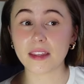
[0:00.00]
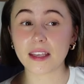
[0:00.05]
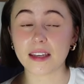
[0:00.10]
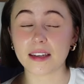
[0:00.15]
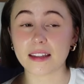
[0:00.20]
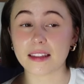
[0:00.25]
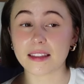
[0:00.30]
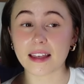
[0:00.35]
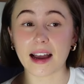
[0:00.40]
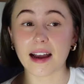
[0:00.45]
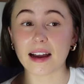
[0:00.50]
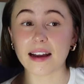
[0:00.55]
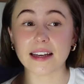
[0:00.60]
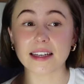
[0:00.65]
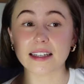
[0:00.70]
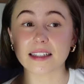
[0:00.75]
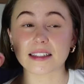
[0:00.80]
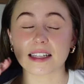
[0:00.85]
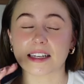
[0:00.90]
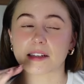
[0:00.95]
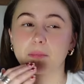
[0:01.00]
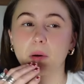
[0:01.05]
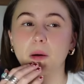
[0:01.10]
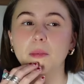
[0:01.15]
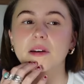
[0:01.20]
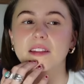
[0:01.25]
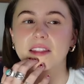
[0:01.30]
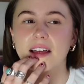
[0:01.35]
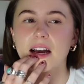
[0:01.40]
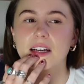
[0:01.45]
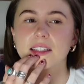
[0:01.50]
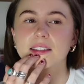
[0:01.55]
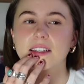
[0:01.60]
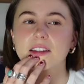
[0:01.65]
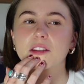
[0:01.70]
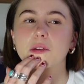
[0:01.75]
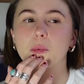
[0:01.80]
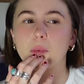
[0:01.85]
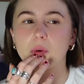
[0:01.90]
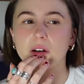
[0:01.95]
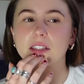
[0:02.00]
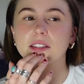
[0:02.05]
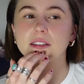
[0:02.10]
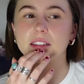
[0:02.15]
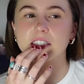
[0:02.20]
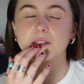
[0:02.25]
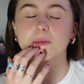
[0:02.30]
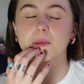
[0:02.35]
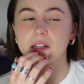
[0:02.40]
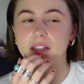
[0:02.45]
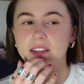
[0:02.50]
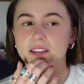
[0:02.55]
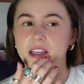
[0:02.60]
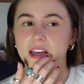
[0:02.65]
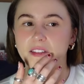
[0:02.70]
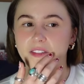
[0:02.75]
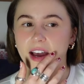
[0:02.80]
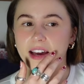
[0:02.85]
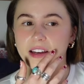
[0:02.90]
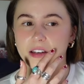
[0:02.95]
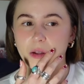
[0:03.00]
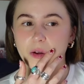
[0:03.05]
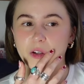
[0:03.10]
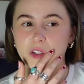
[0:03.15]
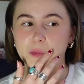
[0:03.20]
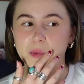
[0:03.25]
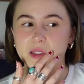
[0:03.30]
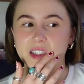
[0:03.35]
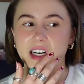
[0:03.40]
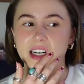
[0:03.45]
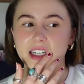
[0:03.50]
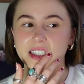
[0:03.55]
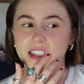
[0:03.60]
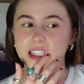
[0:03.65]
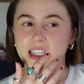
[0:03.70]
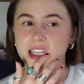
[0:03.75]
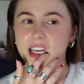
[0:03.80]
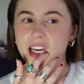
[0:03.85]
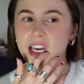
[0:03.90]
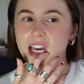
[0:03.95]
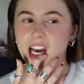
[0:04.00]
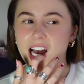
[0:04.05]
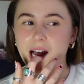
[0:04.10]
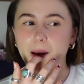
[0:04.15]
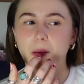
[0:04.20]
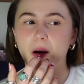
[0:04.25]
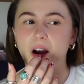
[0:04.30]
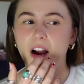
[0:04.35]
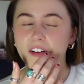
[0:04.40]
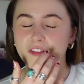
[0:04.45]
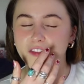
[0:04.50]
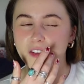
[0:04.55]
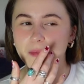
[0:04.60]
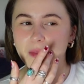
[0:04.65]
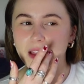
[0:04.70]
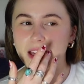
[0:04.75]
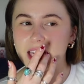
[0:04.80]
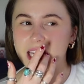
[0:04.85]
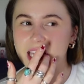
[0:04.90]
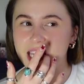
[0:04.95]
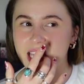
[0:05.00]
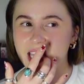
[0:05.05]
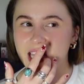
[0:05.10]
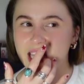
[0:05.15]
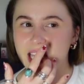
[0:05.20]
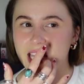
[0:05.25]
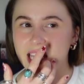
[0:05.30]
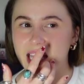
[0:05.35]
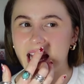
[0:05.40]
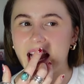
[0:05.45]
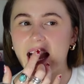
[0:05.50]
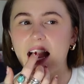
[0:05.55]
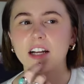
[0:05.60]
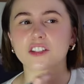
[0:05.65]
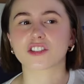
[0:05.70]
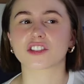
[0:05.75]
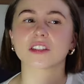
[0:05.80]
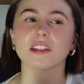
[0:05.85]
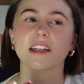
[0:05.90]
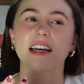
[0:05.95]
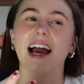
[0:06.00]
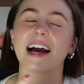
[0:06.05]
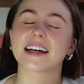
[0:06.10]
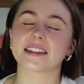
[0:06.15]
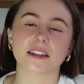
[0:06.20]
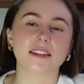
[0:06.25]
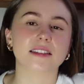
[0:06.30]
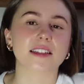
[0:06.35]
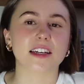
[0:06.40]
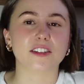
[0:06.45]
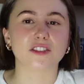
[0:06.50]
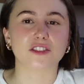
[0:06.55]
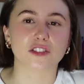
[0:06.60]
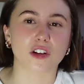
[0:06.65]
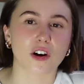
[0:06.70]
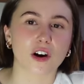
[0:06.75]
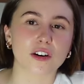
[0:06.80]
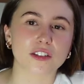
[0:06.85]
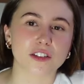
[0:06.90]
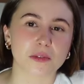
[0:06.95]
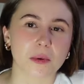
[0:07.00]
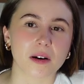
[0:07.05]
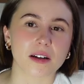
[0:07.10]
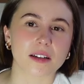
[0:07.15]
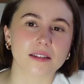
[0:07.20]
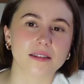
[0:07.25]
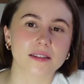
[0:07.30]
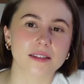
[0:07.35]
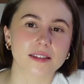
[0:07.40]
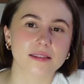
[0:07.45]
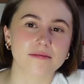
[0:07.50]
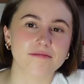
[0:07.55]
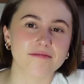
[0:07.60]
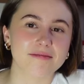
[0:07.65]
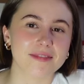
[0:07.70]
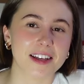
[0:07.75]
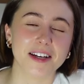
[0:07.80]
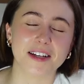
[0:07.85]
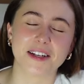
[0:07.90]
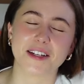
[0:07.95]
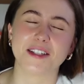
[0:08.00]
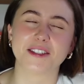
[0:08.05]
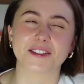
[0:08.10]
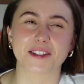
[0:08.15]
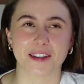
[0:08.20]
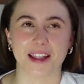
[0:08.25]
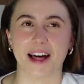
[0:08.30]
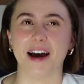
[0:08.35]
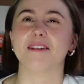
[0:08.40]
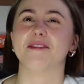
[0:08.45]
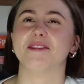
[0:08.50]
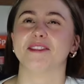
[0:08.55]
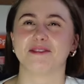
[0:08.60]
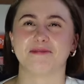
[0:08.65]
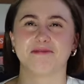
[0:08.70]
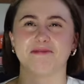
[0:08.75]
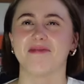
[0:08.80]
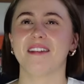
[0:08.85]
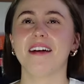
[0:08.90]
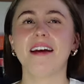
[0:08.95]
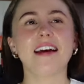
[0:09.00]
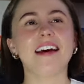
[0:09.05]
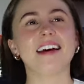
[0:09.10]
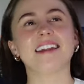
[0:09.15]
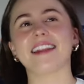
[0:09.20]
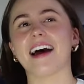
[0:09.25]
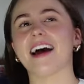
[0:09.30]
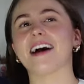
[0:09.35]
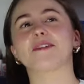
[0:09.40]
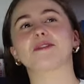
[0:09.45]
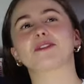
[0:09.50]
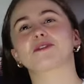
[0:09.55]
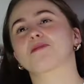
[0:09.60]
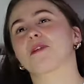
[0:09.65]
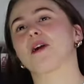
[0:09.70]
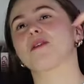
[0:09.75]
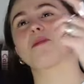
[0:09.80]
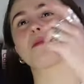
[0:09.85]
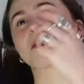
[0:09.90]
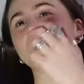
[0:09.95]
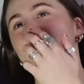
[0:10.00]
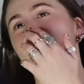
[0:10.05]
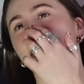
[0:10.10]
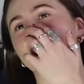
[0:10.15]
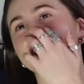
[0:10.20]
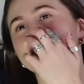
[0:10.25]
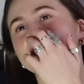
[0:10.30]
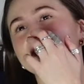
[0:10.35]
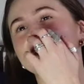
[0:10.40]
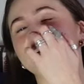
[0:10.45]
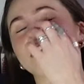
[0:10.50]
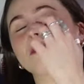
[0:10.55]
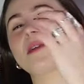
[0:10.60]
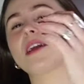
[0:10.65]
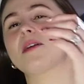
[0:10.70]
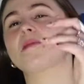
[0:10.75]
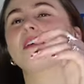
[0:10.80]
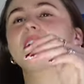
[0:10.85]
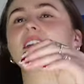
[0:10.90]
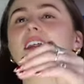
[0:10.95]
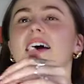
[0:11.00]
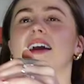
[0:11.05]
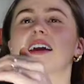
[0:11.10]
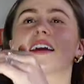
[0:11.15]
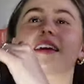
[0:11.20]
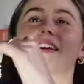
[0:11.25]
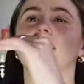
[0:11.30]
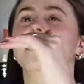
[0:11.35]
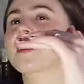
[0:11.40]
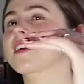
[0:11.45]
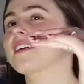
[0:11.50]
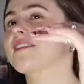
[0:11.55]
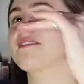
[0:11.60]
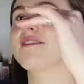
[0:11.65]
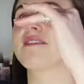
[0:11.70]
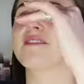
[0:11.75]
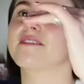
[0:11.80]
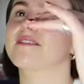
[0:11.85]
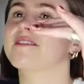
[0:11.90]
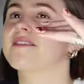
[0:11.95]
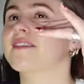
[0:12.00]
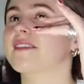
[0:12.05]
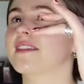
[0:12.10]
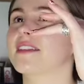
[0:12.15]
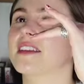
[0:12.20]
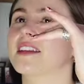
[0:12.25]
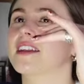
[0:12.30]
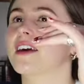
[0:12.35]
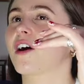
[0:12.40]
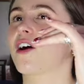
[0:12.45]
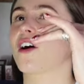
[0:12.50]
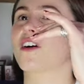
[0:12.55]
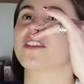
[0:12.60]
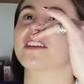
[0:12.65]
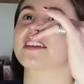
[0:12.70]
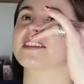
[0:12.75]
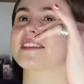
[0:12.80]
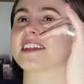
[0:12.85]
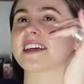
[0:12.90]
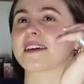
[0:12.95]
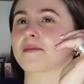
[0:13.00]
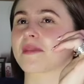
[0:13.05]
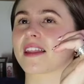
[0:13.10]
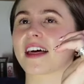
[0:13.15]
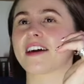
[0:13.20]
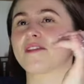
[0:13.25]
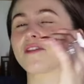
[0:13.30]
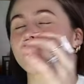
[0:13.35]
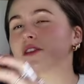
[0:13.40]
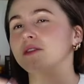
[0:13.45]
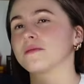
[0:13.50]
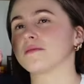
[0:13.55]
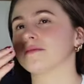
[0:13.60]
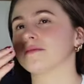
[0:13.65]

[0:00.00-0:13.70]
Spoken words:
that, like, probably that's like the worst experience that I've had in hospitality, apart from like, actually I did get stalked once. So that was probably worse, or maybe like on the same level.